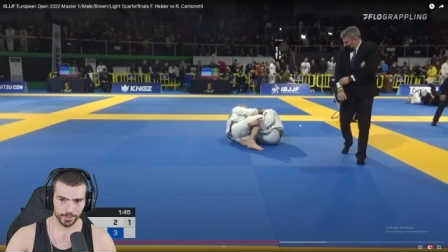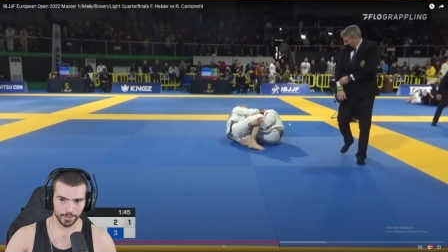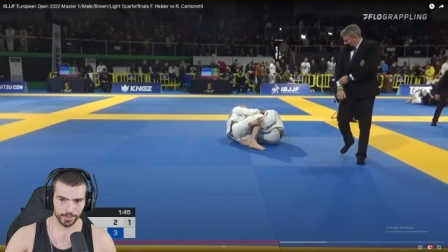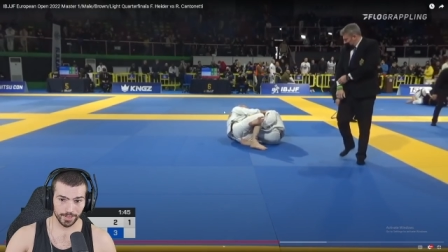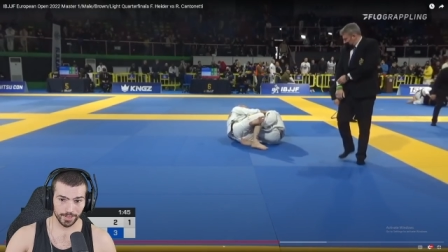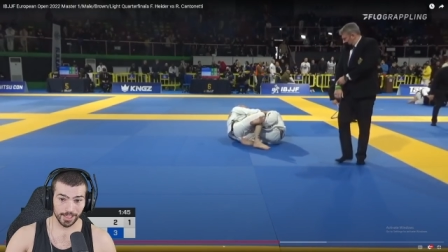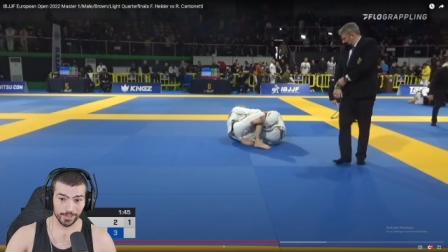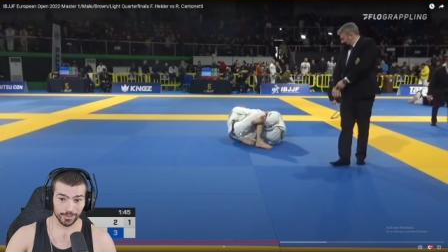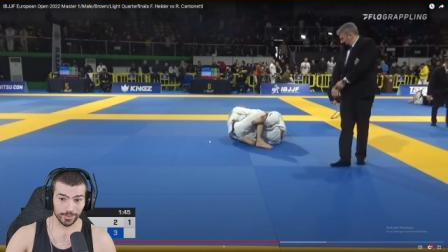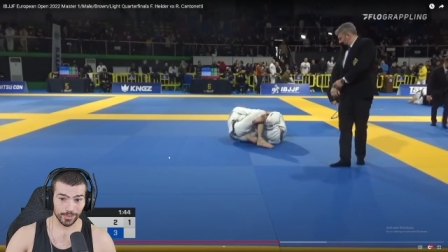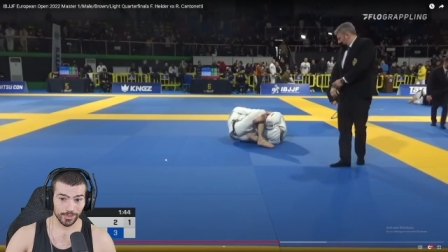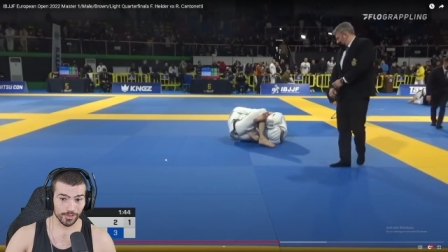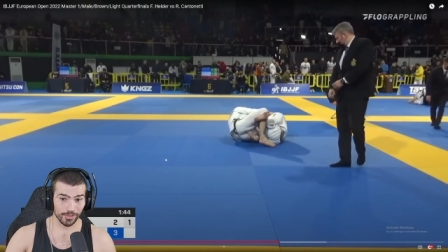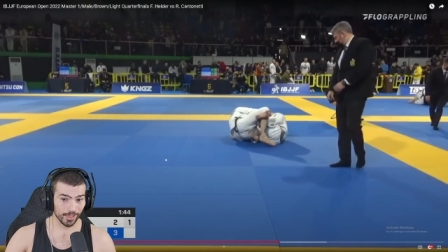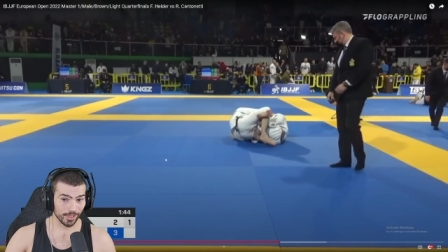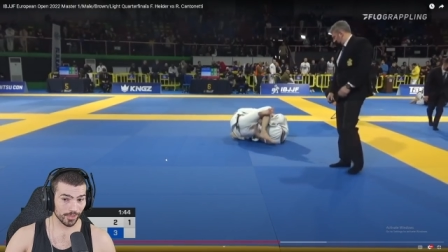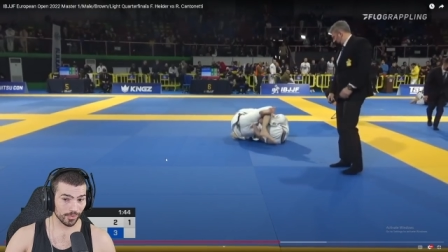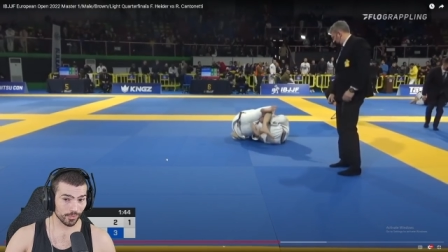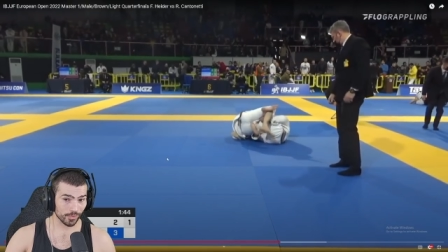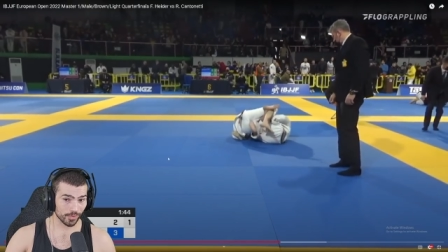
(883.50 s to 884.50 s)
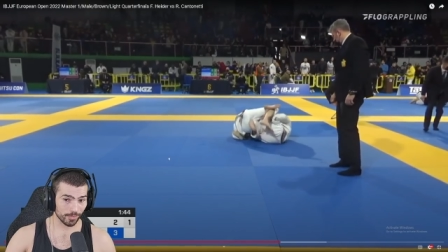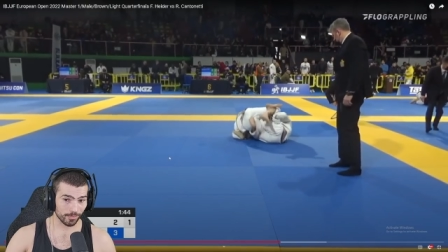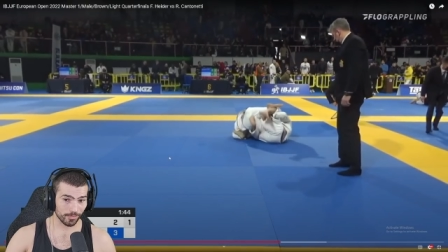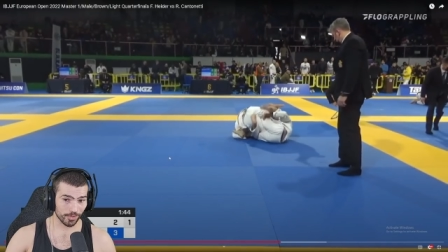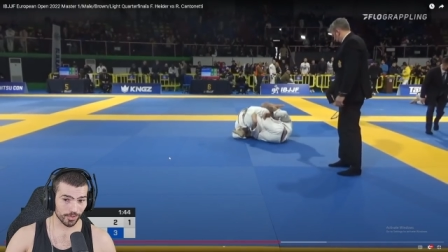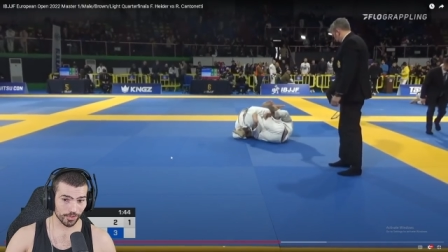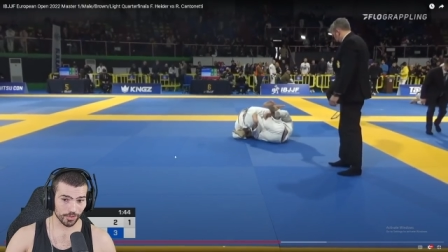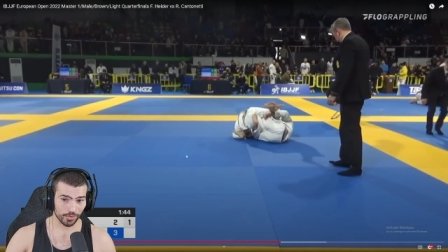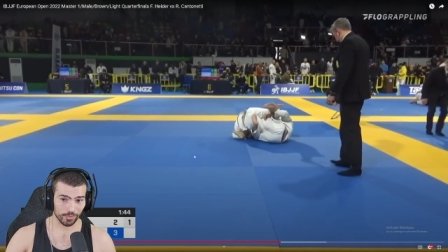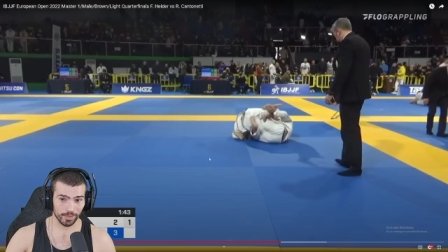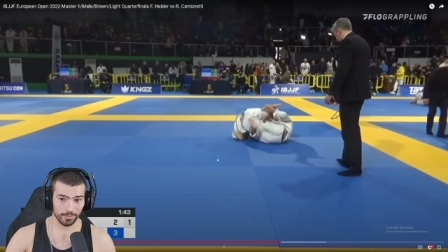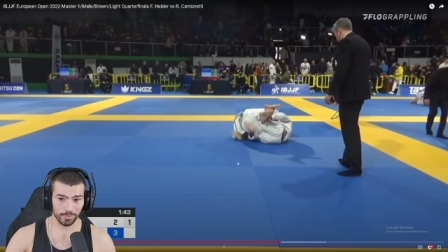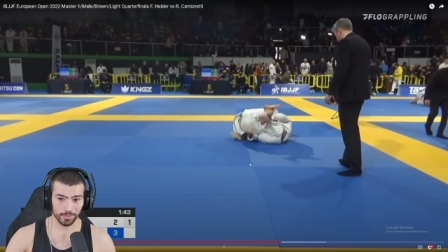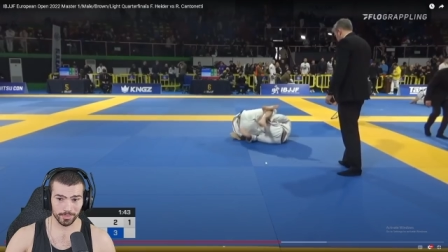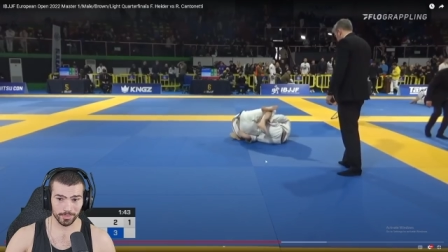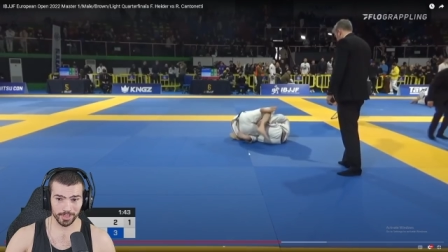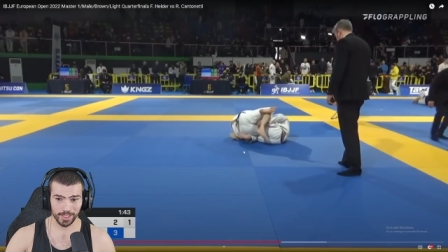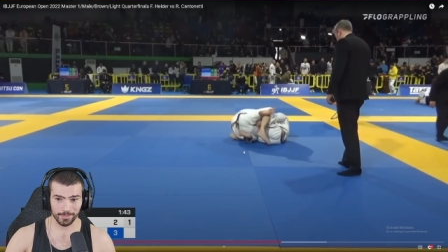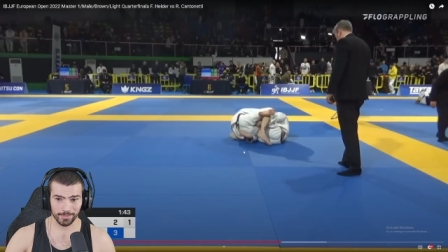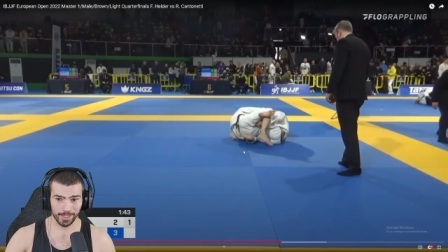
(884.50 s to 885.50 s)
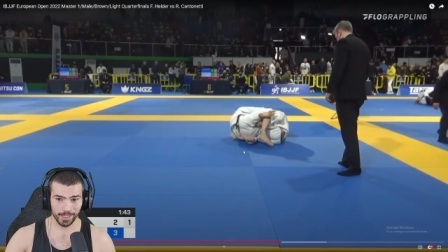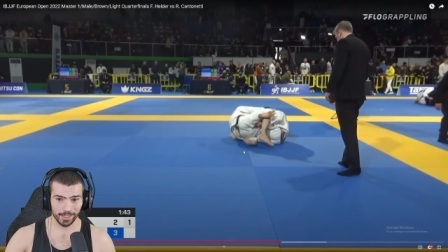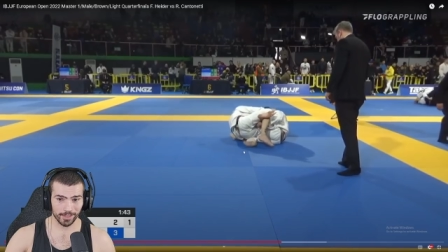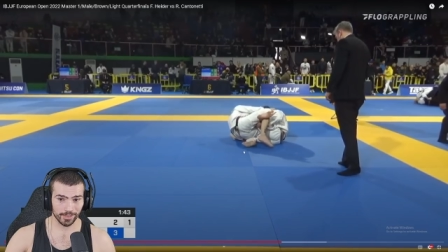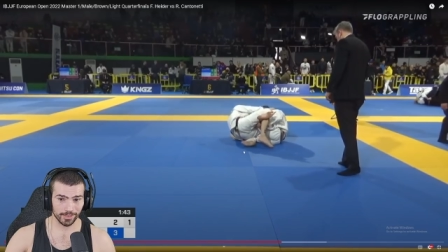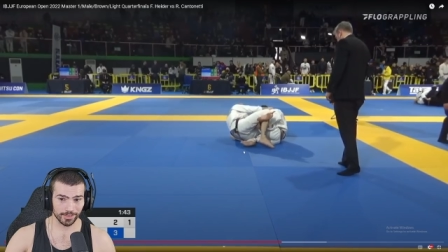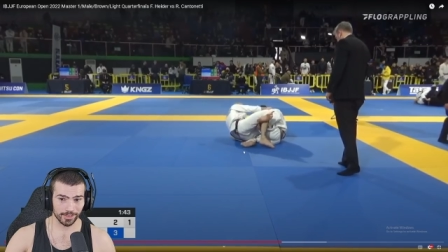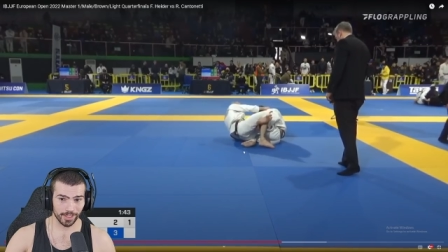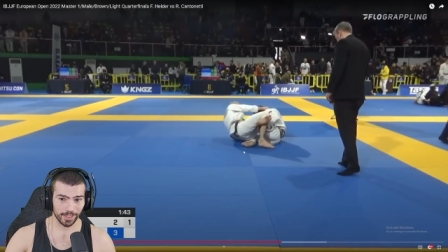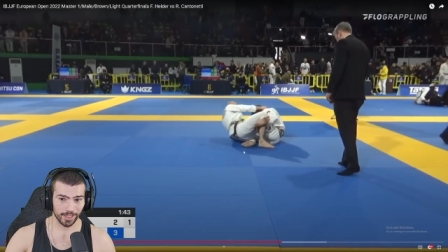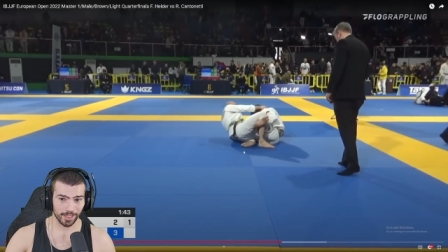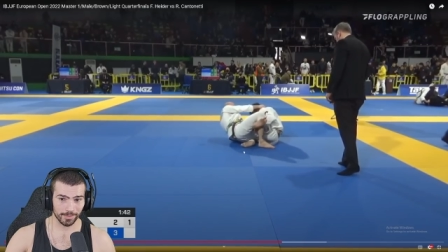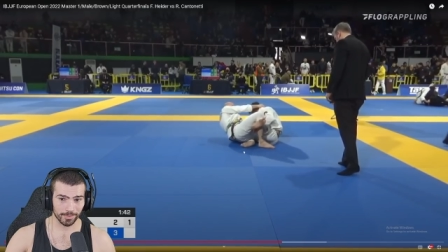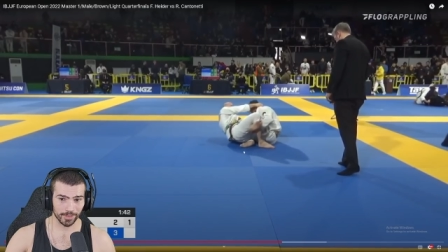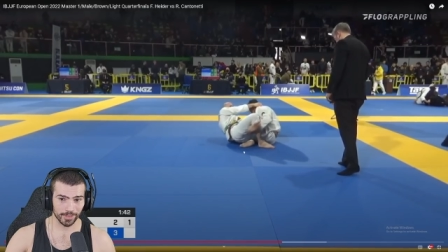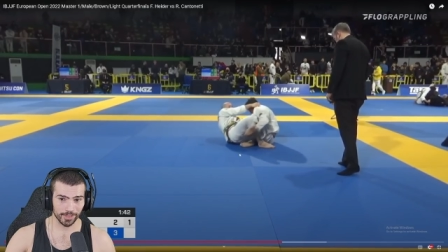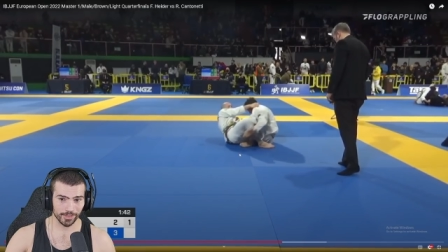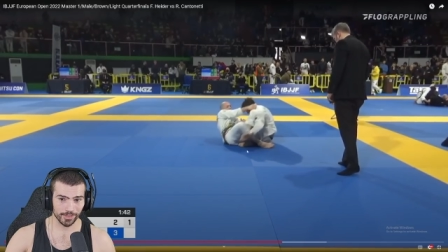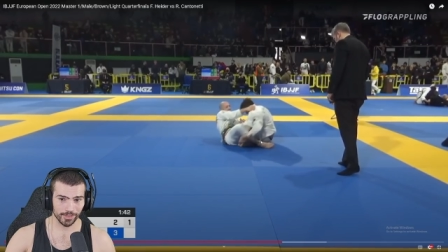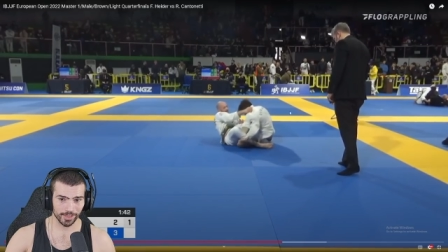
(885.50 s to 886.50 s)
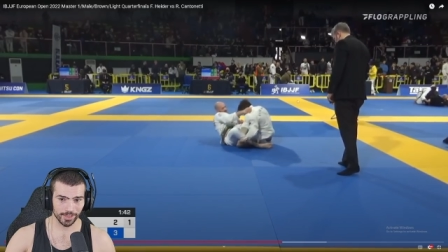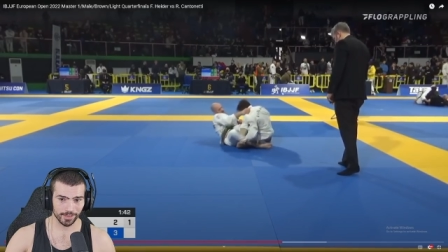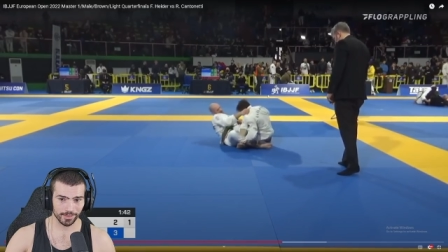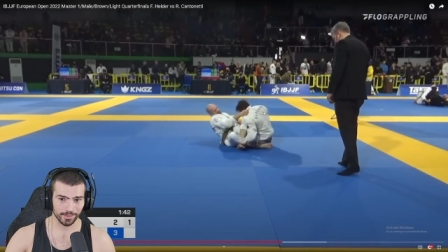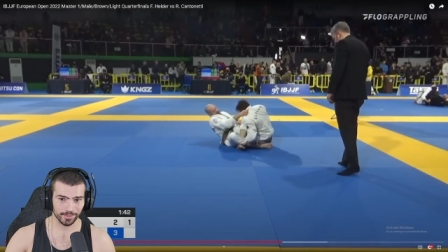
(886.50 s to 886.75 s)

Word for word: He looks like you could just sweep him and get back on top, honestly.